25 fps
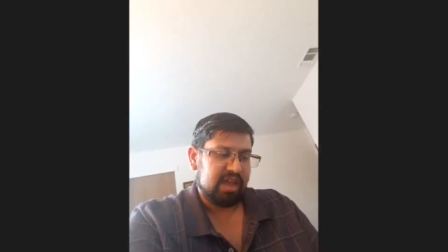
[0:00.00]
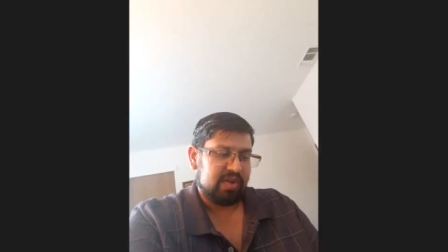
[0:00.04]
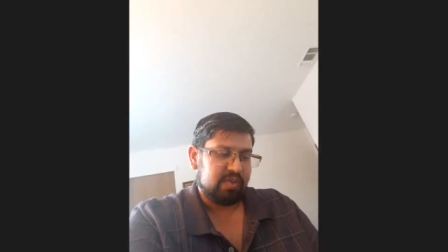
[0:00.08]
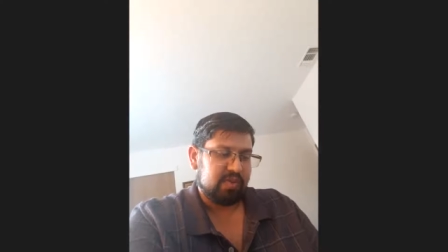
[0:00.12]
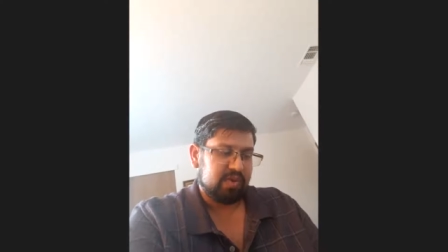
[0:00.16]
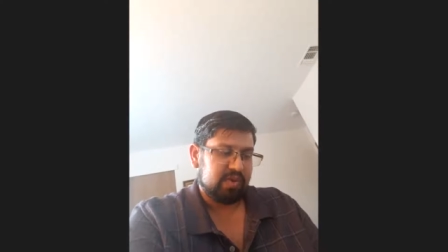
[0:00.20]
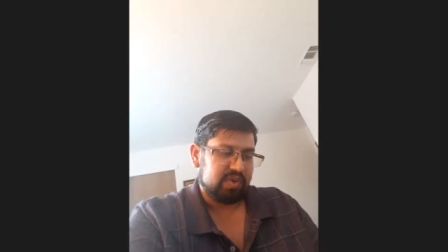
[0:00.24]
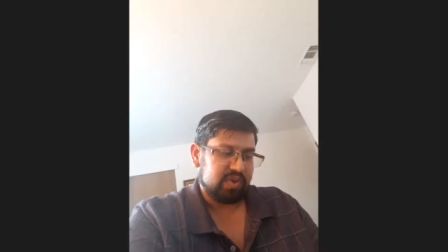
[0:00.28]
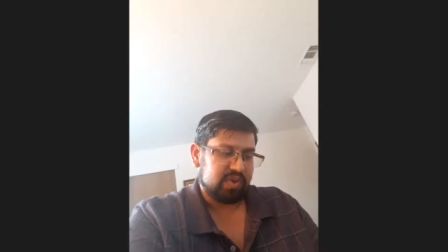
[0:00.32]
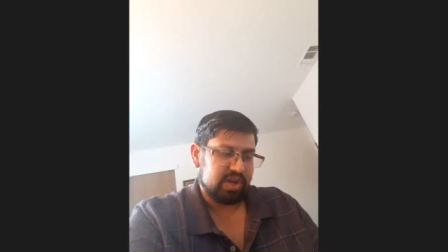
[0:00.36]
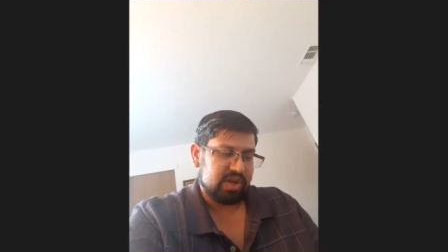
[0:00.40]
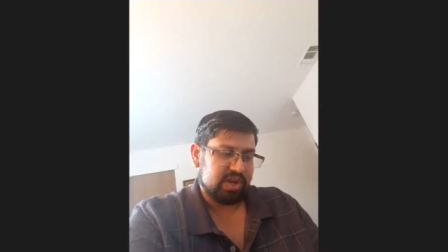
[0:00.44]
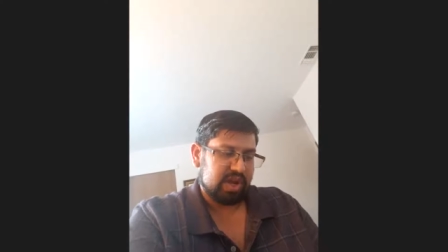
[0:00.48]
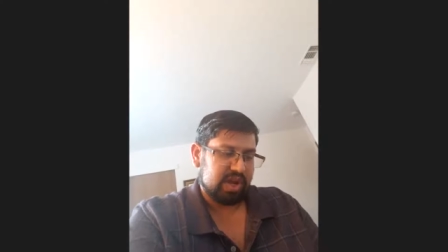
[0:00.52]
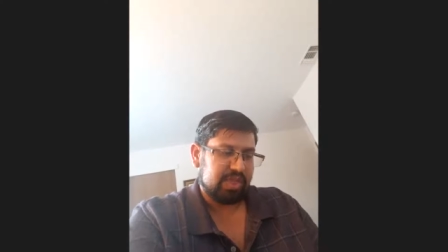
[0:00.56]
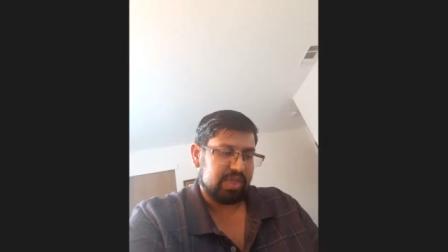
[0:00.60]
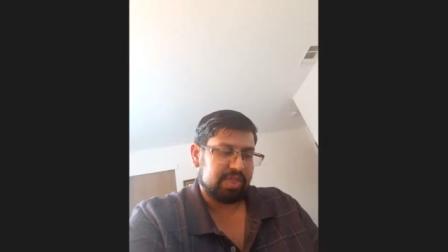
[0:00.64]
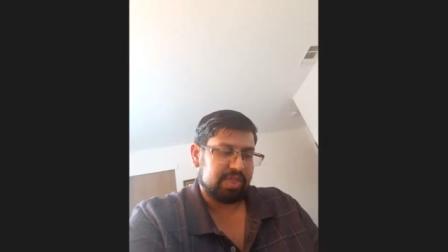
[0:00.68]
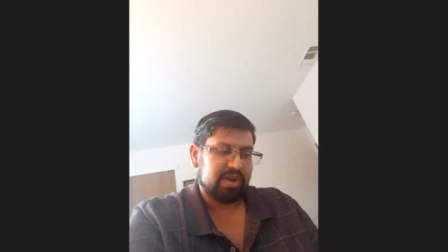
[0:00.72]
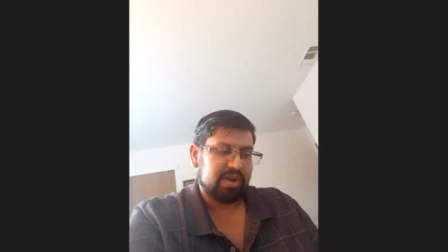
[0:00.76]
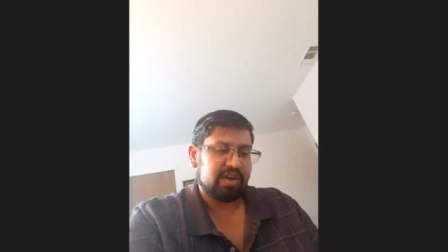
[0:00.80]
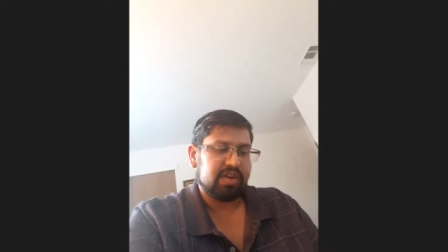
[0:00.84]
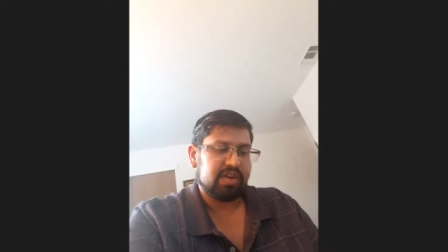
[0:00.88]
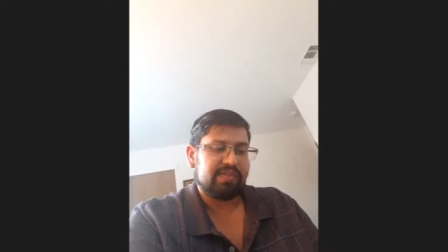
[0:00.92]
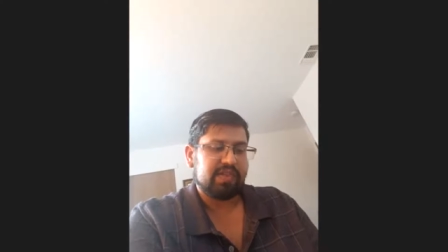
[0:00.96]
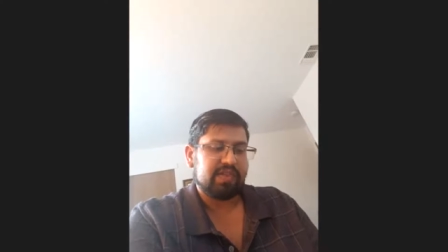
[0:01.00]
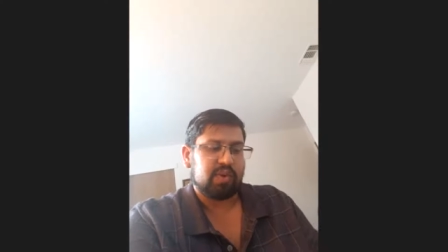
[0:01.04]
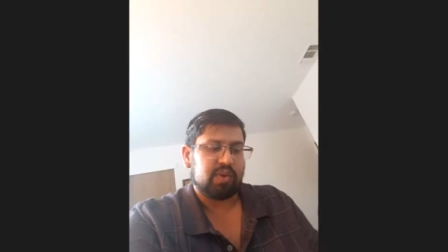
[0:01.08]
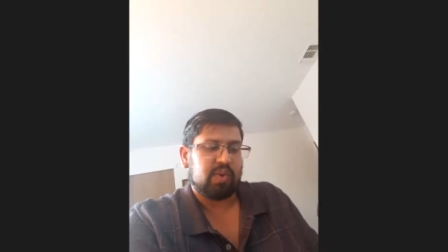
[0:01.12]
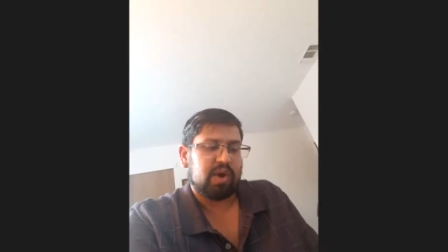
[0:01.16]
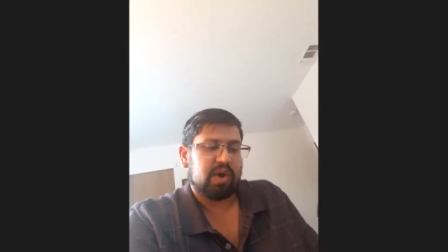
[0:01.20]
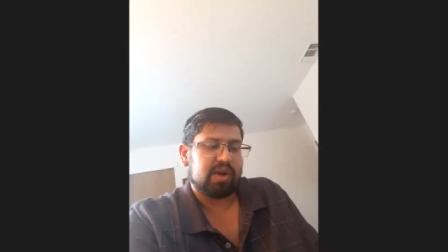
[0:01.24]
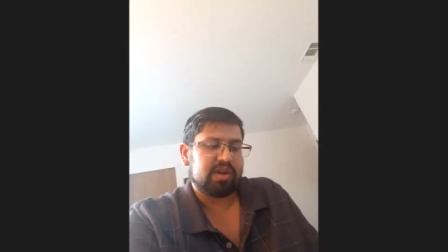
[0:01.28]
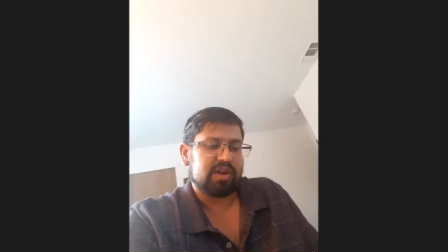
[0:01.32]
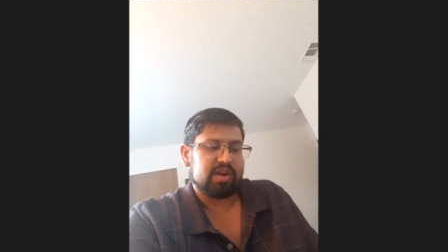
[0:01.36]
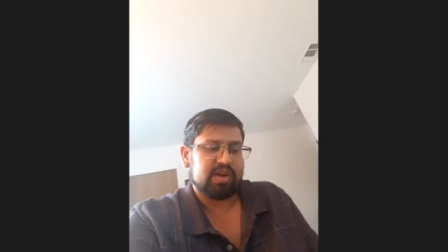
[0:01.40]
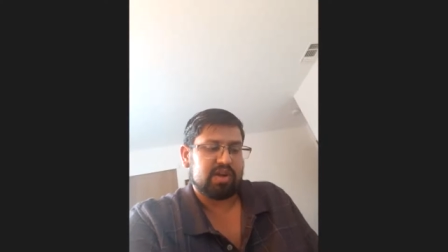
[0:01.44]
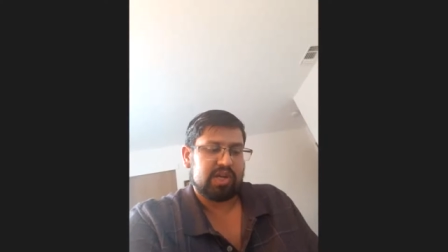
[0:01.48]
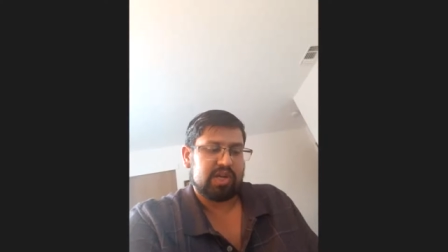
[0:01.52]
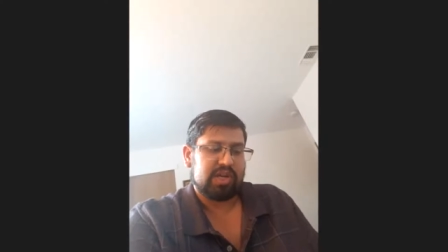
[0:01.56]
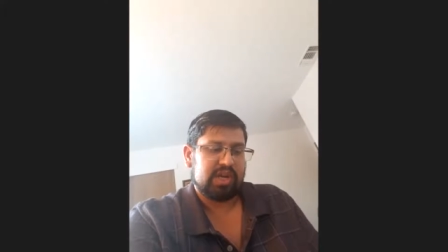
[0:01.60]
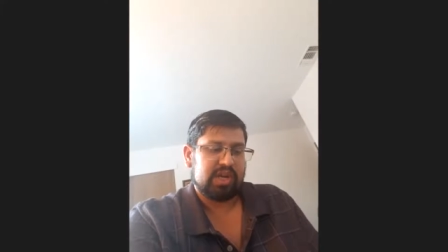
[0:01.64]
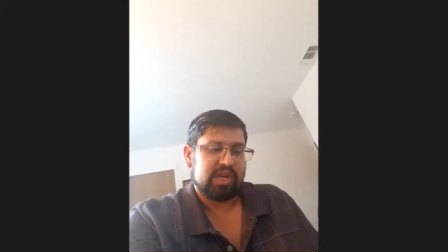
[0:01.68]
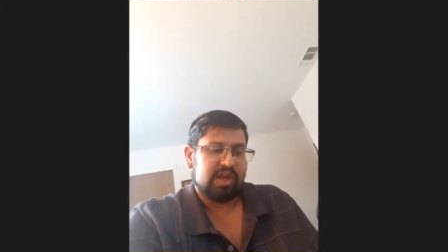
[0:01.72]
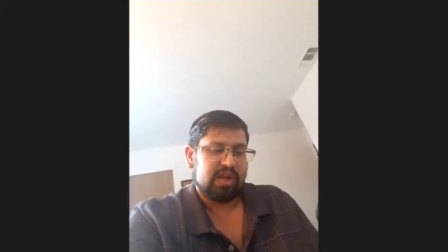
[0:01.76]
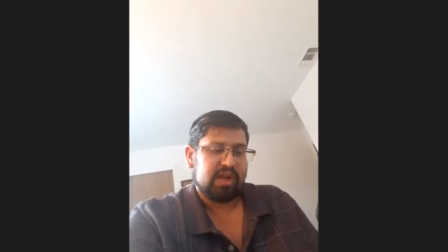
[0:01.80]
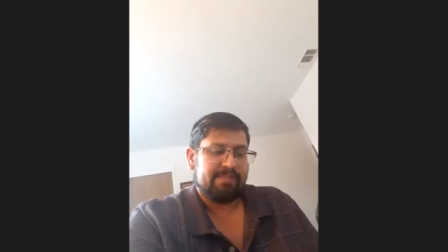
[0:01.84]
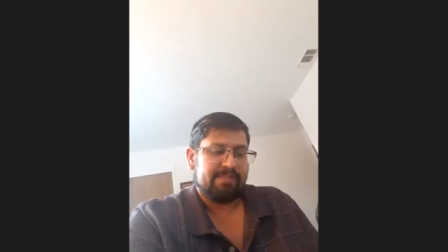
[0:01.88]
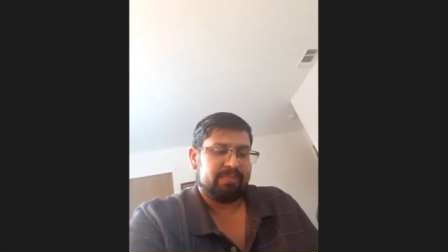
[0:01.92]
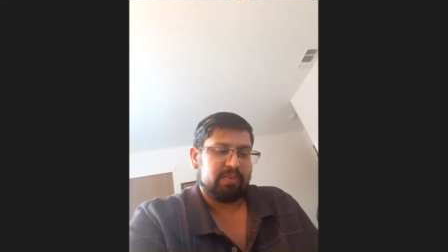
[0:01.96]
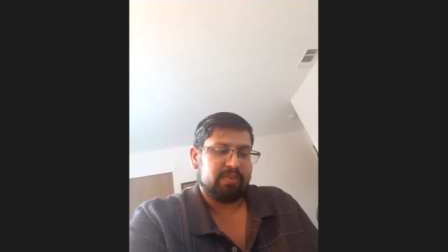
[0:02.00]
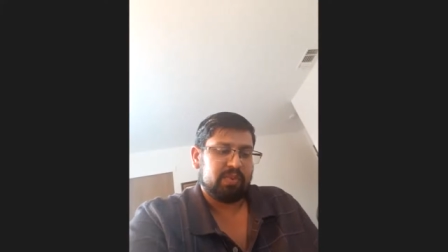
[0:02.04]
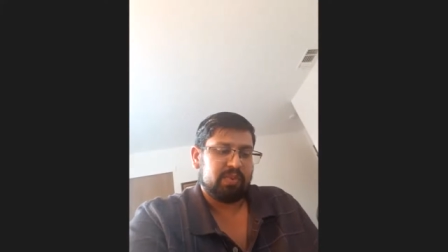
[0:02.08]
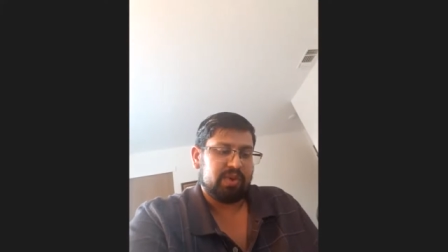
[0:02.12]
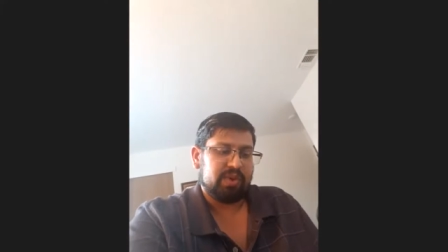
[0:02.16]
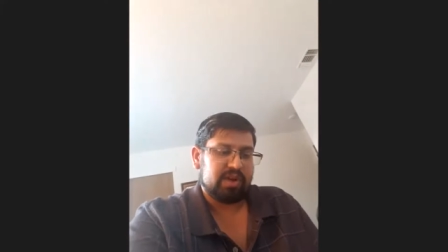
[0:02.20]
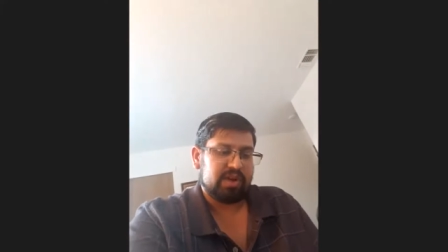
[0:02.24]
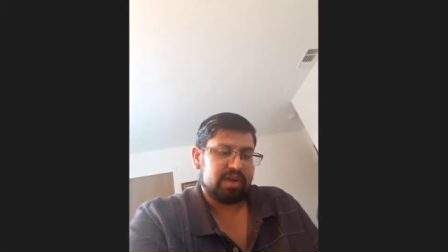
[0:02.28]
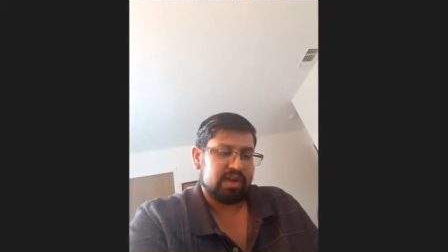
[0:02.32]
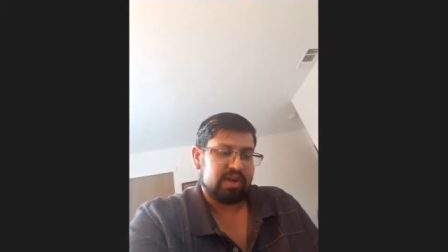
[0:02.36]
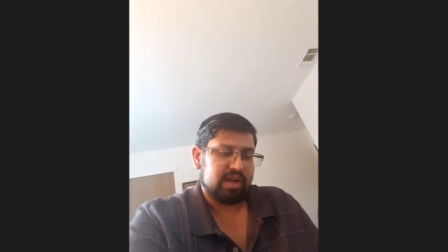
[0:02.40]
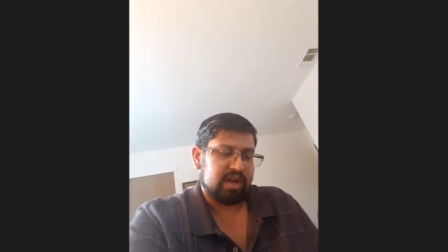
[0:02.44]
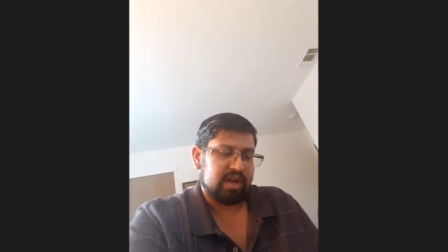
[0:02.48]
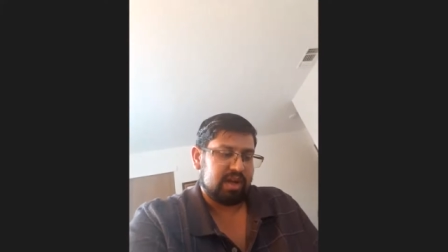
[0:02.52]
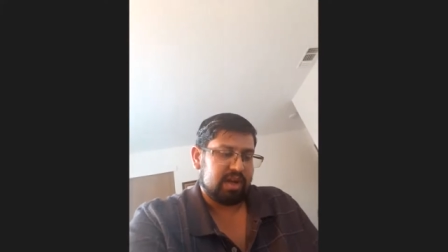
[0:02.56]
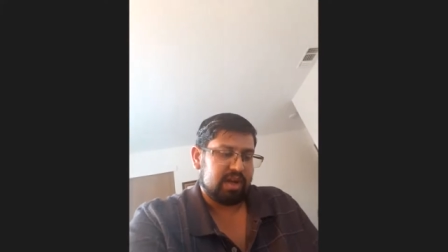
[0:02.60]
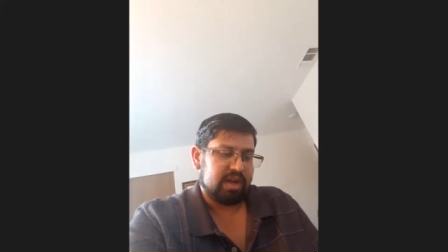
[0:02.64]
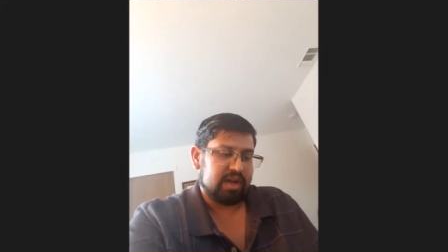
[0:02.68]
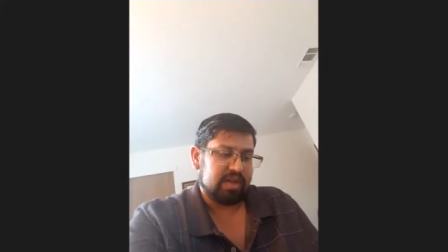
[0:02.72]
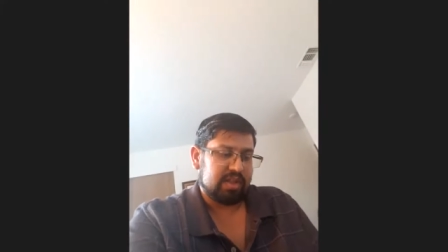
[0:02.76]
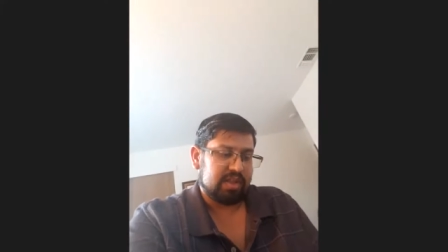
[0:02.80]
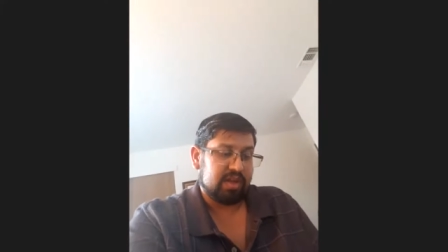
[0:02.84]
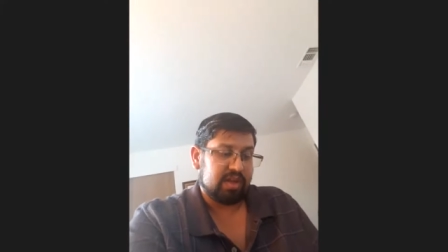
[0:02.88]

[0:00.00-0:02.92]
which was a third of the waters were uh,